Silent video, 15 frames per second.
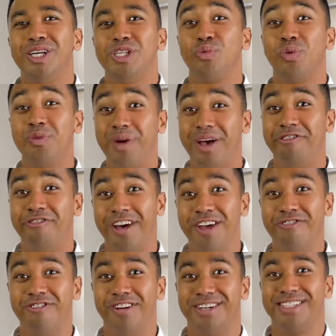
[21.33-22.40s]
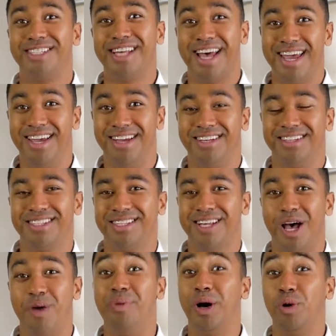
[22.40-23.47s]
So one of my favorite sayings
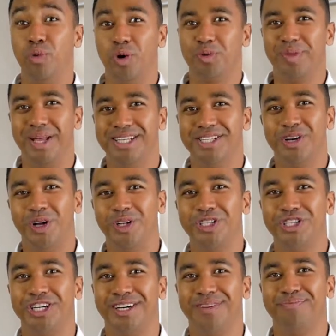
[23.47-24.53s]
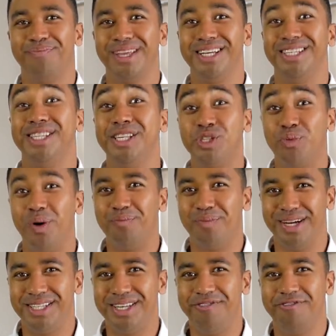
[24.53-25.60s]
about workplace culture is this one by
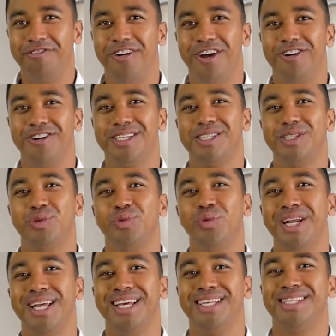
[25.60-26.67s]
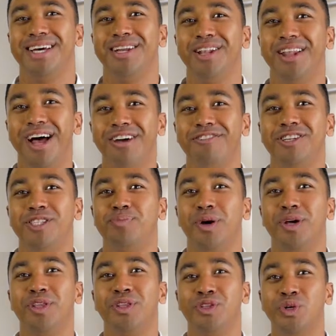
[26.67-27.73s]
Tim Ferriss, when he said, "Life is
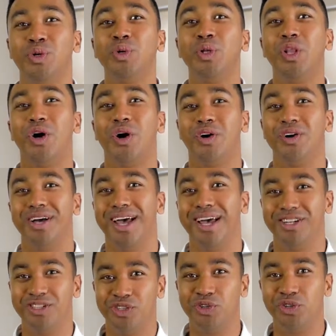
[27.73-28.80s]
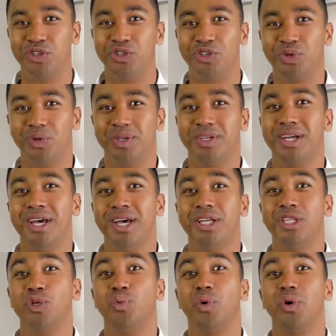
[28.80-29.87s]
both too long and too short
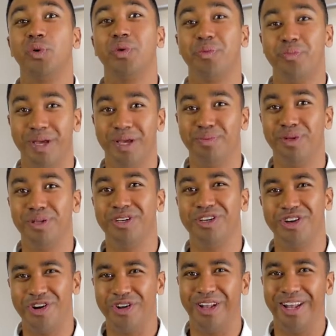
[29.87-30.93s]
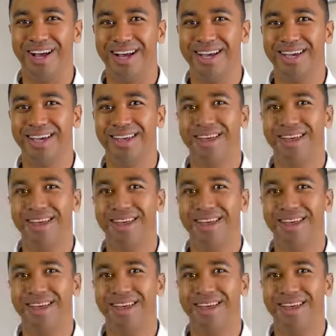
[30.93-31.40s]
to work with people you don't like."